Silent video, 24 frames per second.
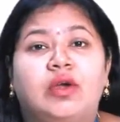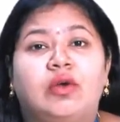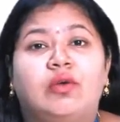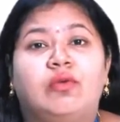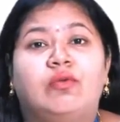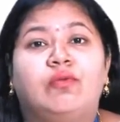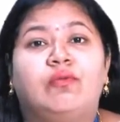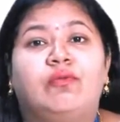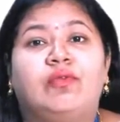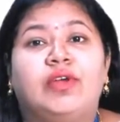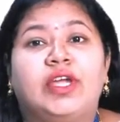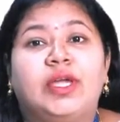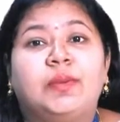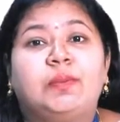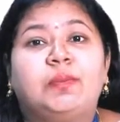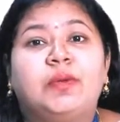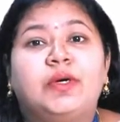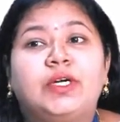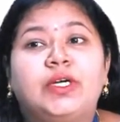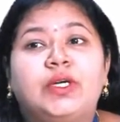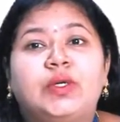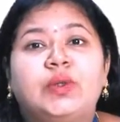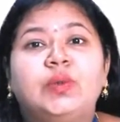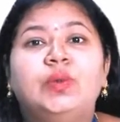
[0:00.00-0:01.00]
vapor
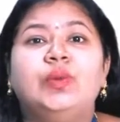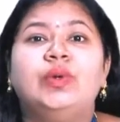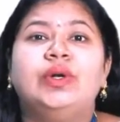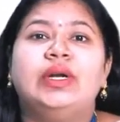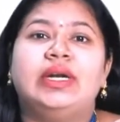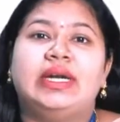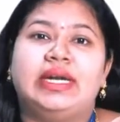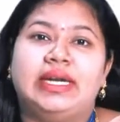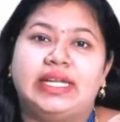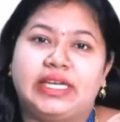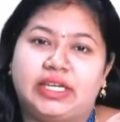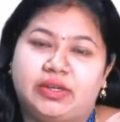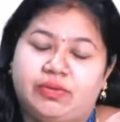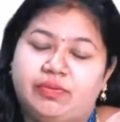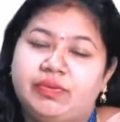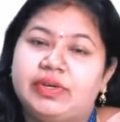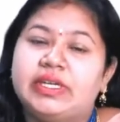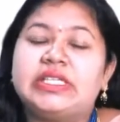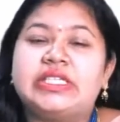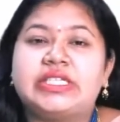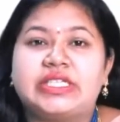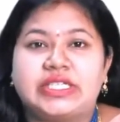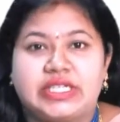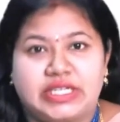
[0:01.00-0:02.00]
to liquid
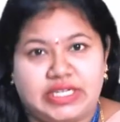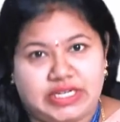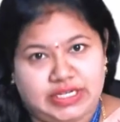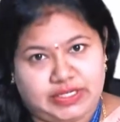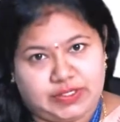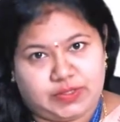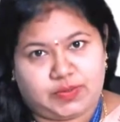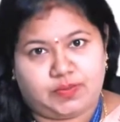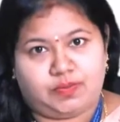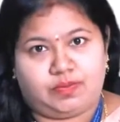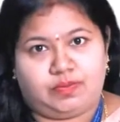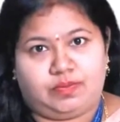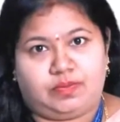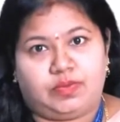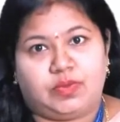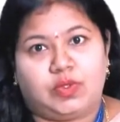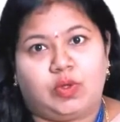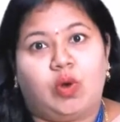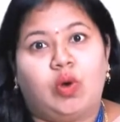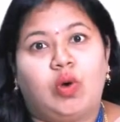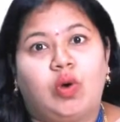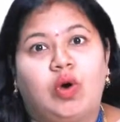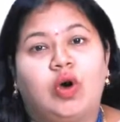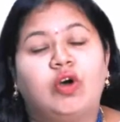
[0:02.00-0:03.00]
state, or